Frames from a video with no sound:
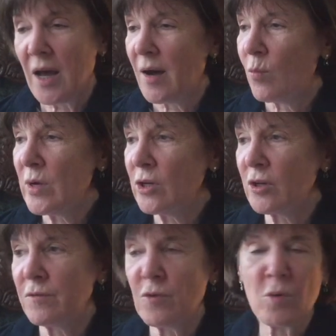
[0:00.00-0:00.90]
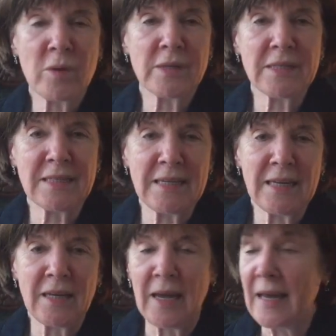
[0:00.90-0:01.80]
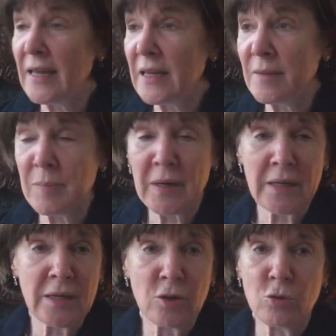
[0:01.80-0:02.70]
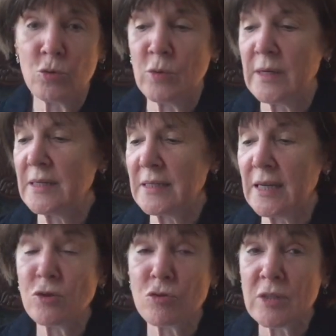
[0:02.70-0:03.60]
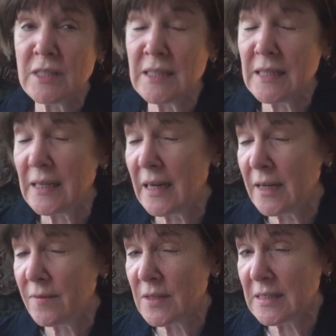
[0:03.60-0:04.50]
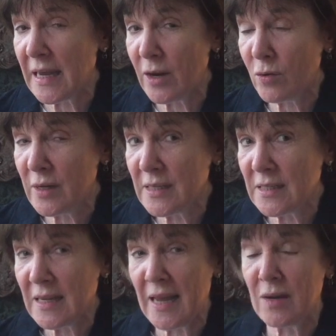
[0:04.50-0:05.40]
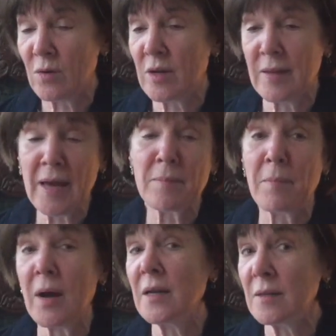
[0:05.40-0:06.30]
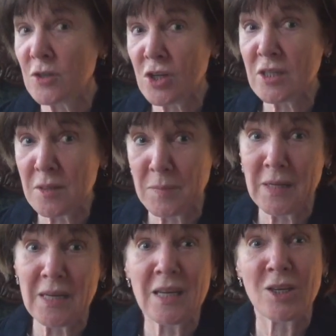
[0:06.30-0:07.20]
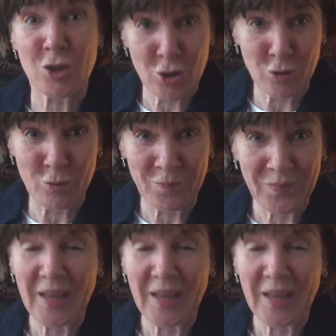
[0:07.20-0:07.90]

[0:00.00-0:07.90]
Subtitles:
We look forward to seeing anybody who is interested in any of these areas, and that might just be you.